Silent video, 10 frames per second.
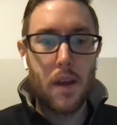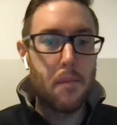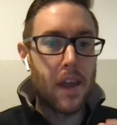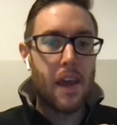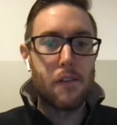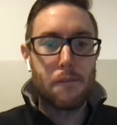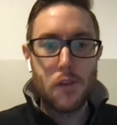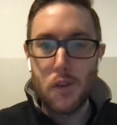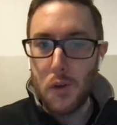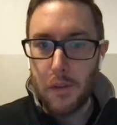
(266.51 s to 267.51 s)
I might have a
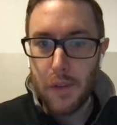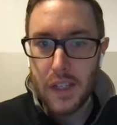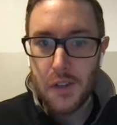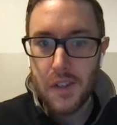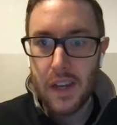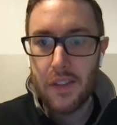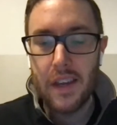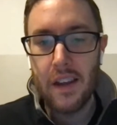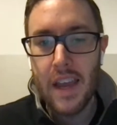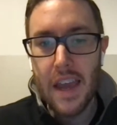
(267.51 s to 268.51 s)
few new investors out
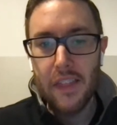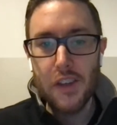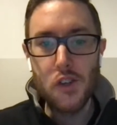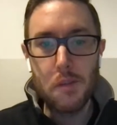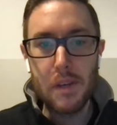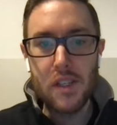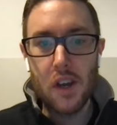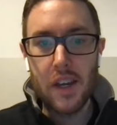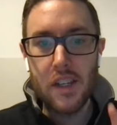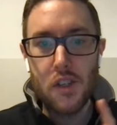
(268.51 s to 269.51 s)
there that you should be
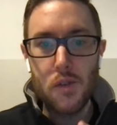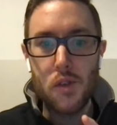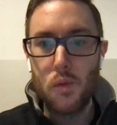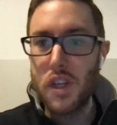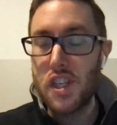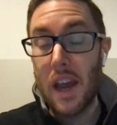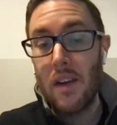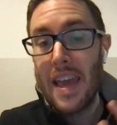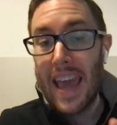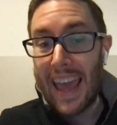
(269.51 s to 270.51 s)
talking to, so reach out,